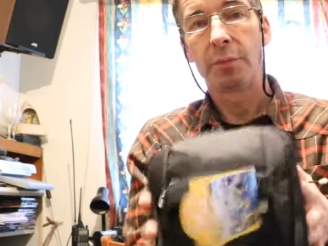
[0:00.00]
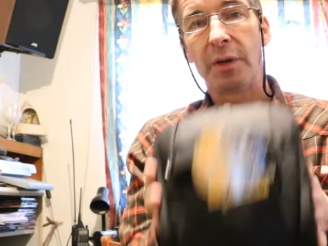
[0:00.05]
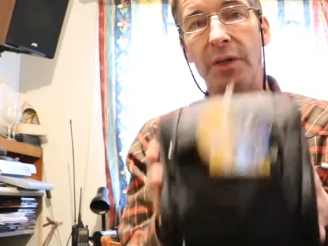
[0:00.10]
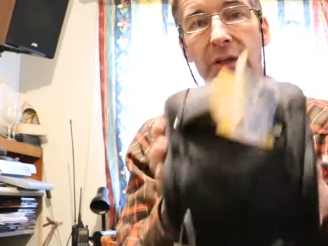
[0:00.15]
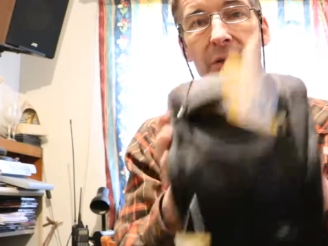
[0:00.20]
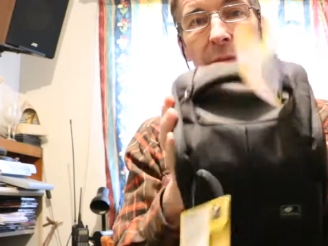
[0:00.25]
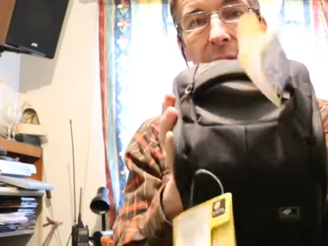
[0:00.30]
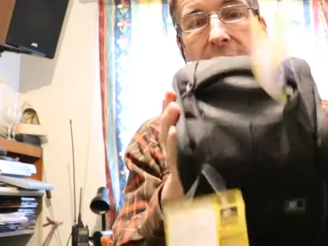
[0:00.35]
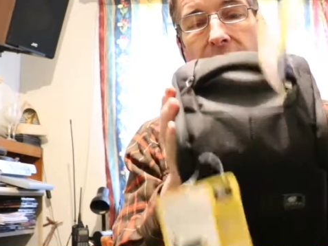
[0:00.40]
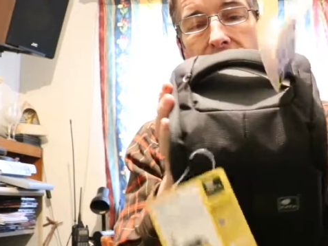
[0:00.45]
meant
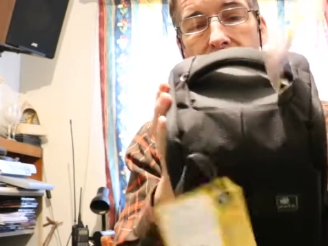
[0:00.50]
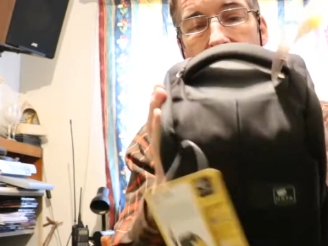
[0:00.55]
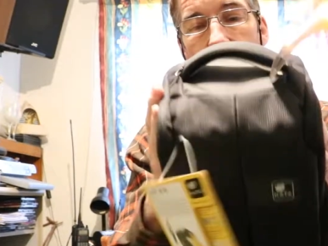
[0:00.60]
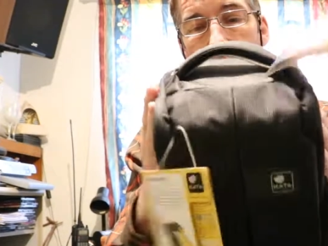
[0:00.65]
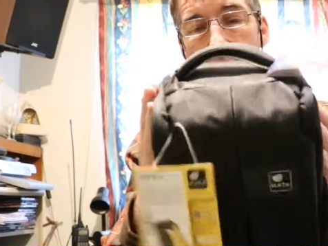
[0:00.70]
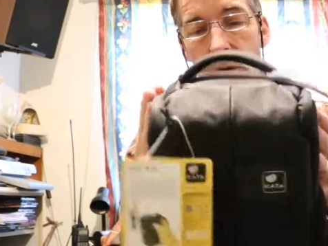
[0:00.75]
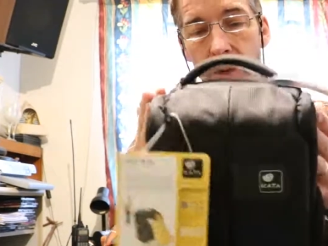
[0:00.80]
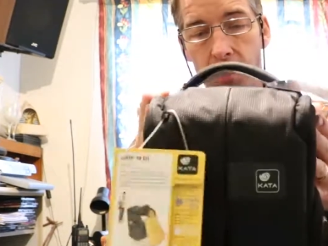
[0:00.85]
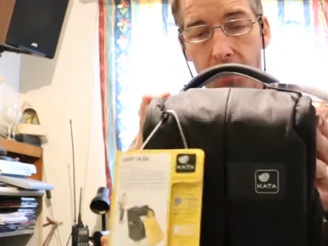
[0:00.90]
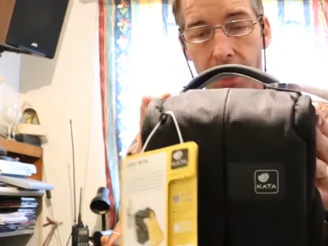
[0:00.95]
to be really
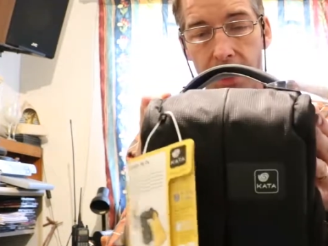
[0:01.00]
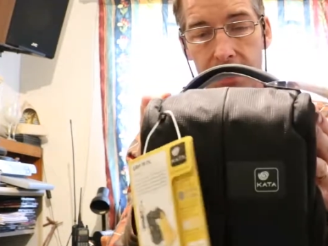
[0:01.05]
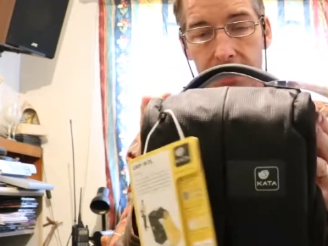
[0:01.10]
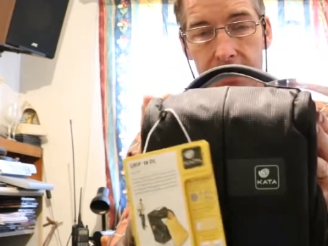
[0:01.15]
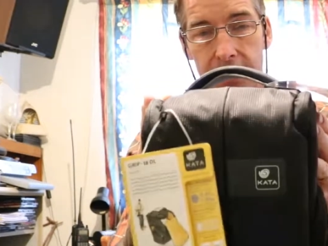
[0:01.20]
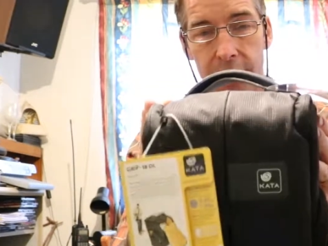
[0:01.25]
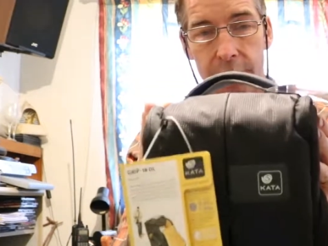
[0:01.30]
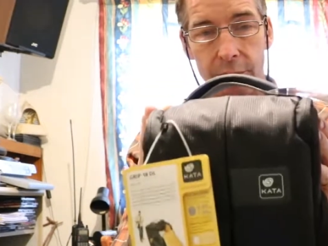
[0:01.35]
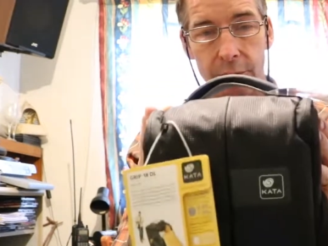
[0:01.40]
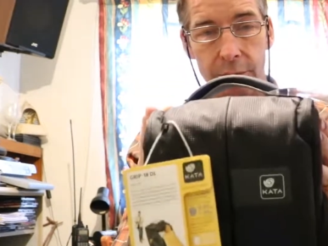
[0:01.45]
well
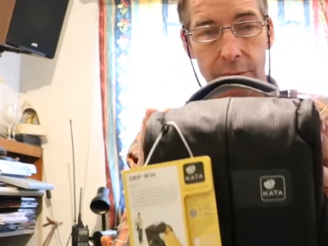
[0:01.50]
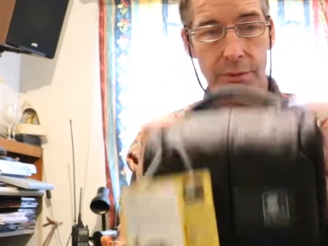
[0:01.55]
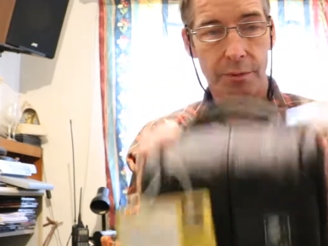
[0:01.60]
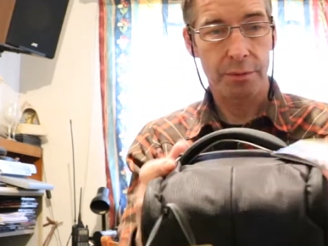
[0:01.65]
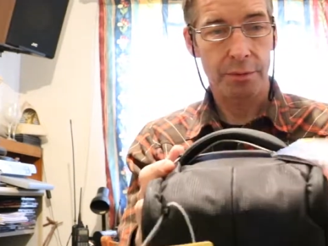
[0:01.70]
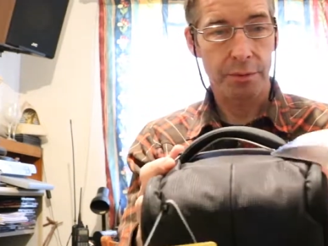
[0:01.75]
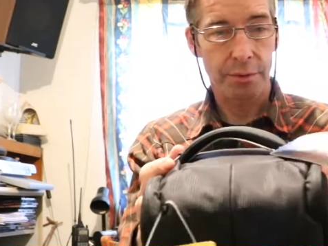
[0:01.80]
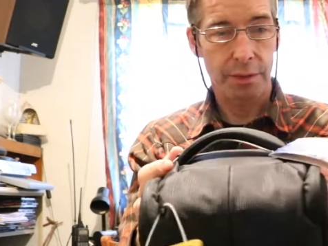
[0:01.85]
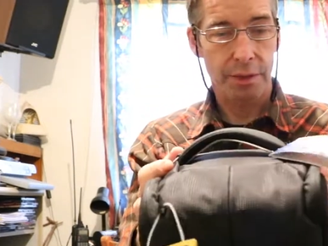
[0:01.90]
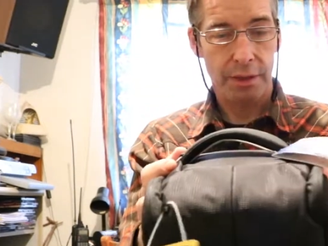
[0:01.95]
padded, but
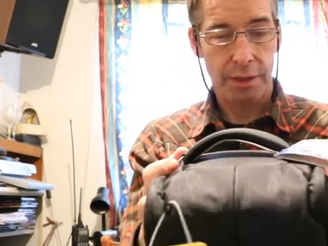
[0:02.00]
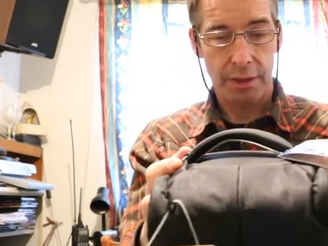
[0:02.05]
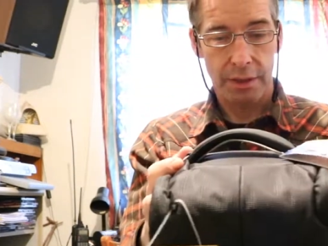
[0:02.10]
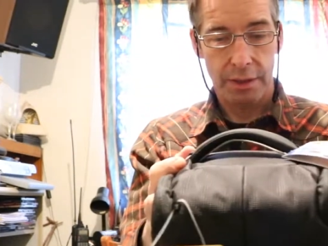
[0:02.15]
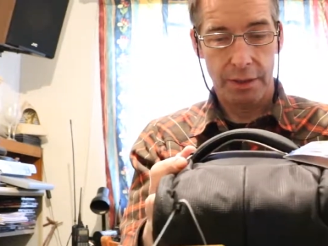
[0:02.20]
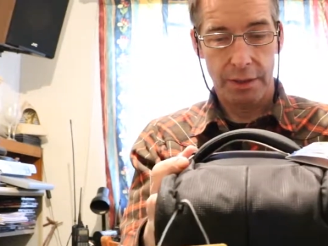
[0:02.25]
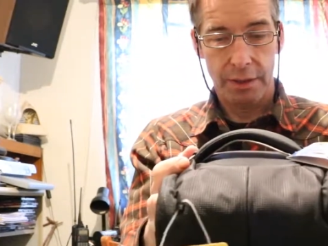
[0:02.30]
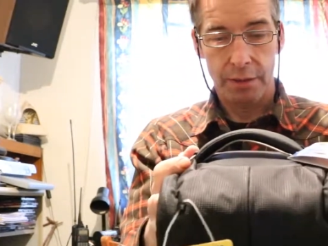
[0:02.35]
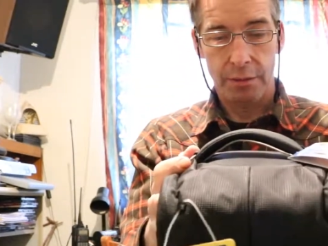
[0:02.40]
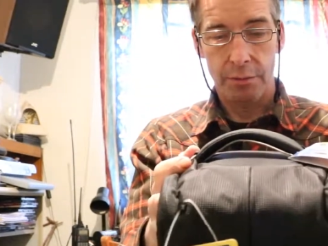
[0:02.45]

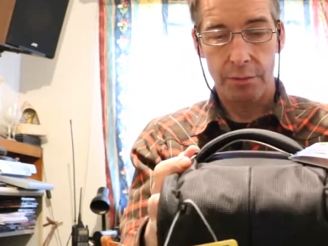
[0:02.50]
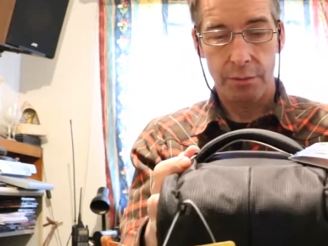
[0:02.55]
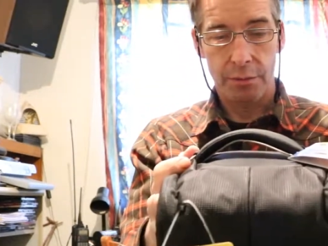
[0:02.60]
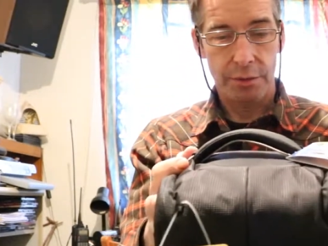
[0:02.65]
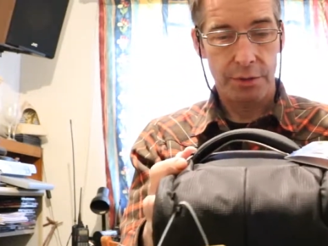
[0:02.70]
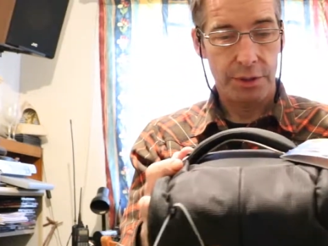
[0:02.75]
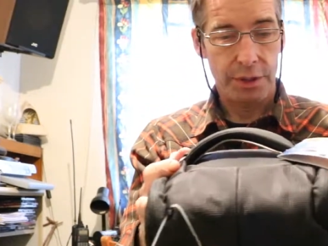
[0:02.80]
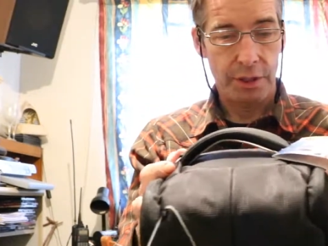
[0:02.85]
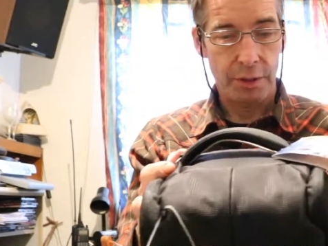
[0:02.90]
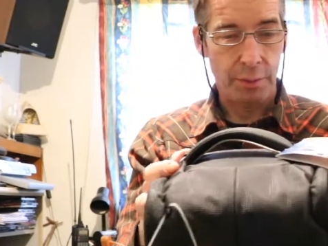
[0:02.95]
we'll
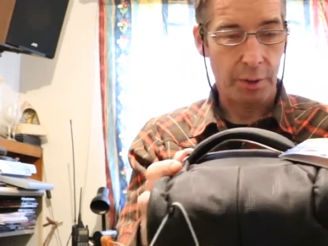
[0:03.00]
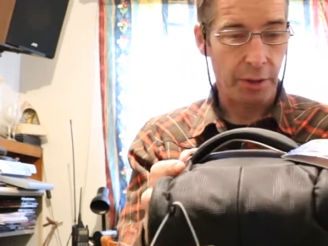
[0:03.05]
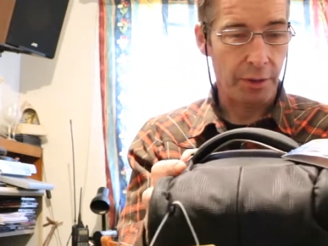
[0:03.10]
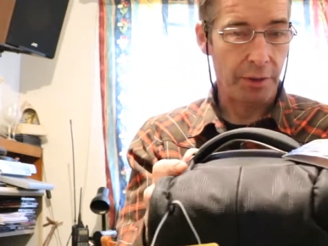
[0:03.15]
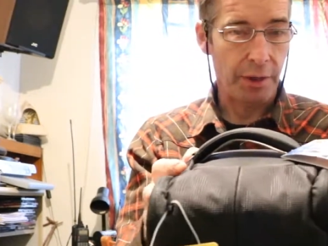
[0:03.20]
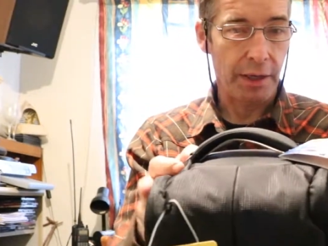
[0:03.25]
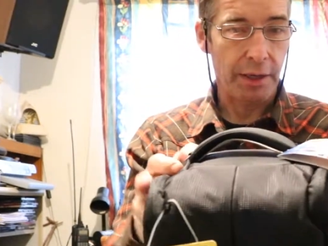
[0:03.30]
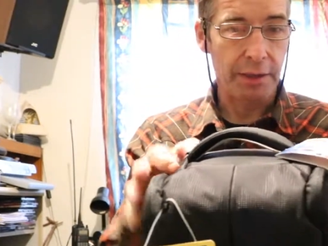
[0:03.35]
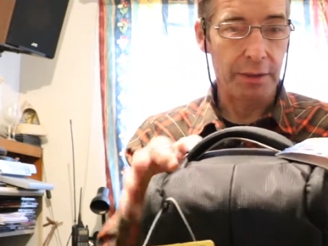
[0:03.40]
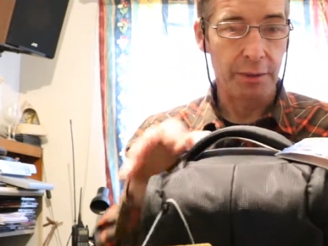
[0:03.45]
see about
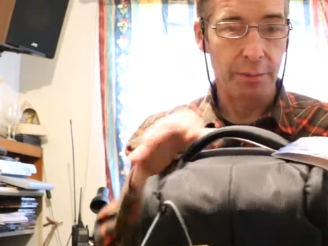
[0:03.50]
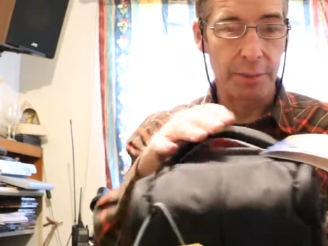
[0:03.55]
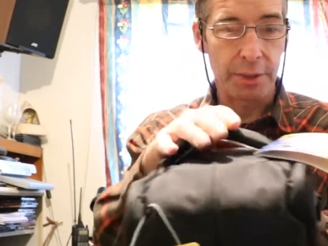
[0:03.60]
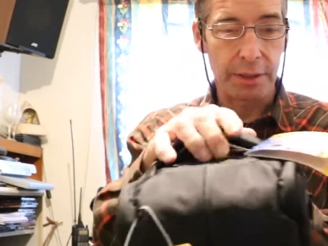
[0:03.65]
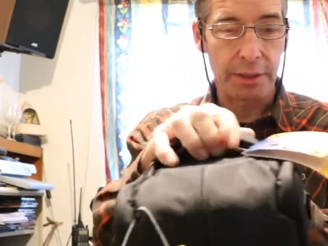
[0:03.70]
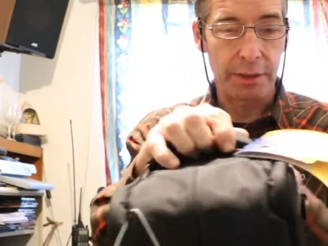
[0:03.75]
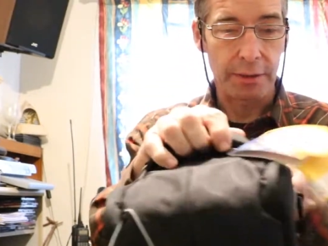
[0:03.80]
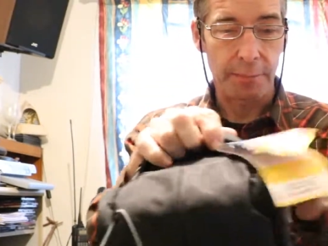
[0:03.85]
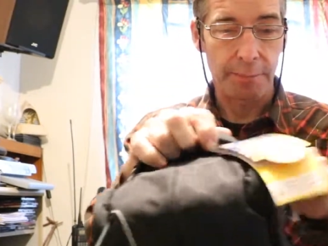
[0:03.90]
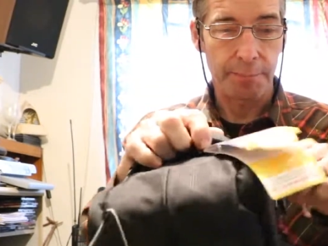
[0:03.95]
that in a
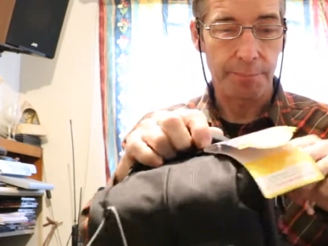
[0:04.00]
minute.